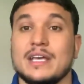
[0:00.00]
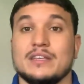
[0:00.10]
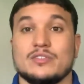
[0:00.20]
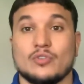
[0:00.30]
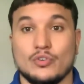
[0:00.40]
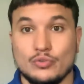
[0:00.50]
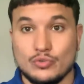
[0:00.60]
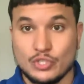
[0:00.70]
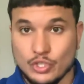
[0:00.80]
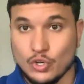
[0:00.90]
Start
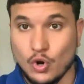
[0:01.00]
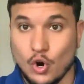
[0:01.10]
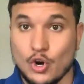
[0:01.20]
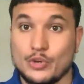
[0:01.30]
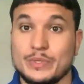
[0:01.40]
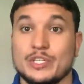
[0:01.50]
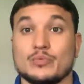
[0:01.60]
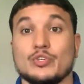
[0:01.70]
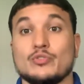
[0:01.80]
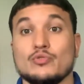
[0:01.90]
using your card, because
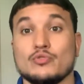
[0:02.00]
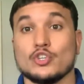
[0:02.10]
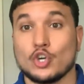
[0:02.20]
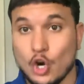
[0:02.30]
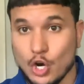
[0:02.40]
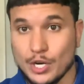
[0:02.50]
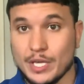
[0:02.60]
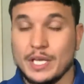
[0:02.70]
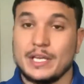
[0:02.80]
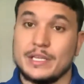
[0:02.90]
when you use your card,
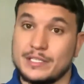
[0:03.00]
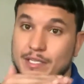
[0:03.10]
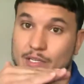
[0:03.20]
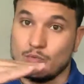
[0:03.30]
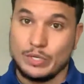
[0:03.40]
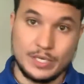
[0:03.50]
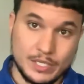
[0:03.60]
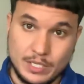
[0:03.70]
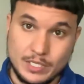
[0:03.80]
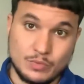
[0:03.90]
it says what it
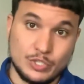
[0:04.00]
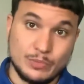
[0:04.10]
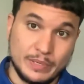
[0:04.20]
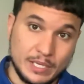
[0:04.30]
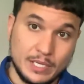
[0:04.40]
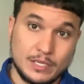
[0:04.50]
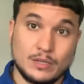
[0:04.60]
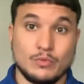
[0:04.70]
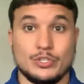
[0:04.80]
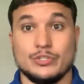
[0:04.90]
is, what you paid,
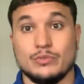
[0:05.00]
what